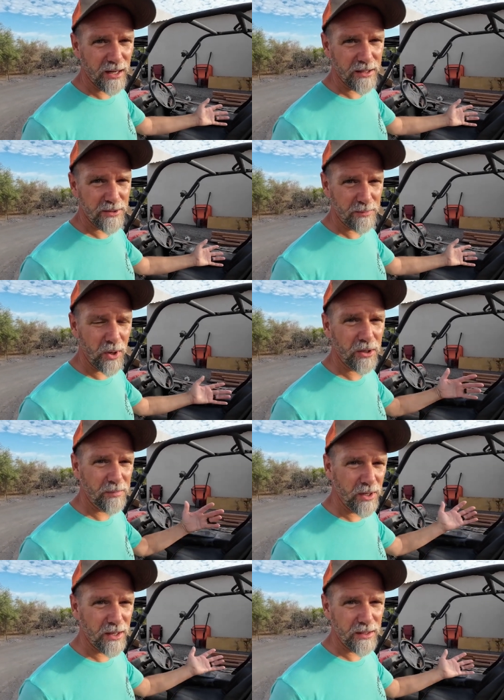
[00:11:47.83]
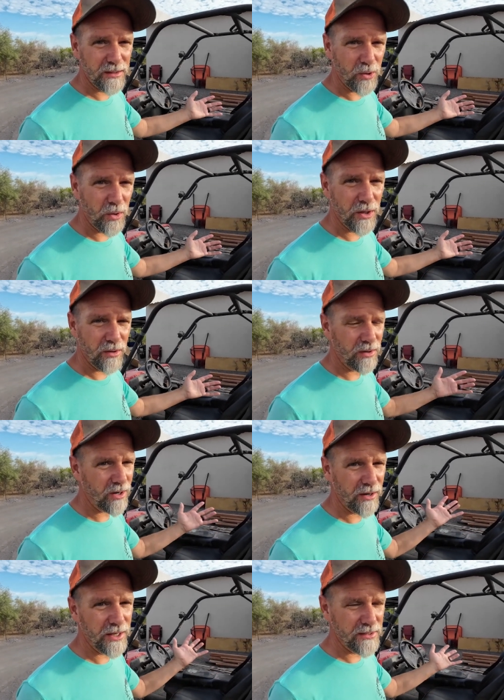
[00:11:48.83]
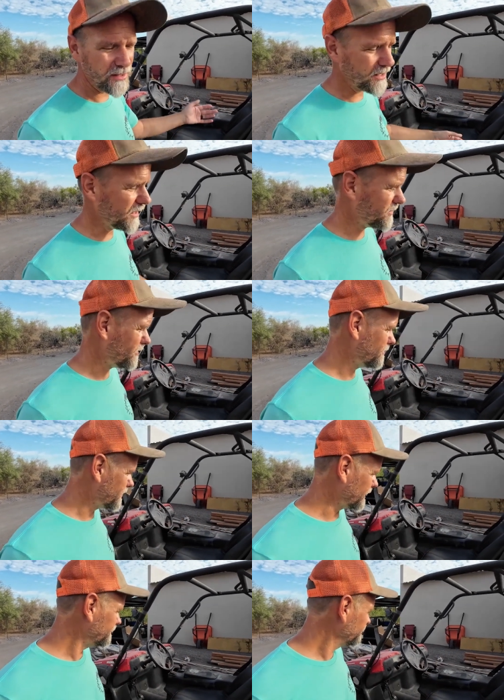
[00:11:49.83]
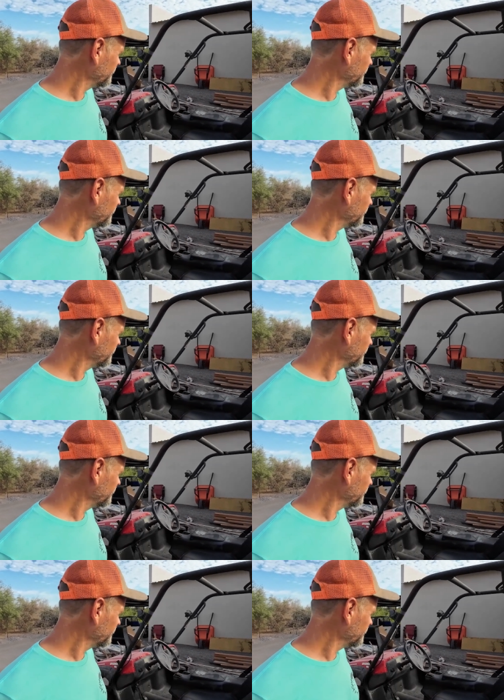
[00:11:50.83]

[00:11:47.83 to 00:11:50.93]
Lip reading: spark plug coil are easy to get to, but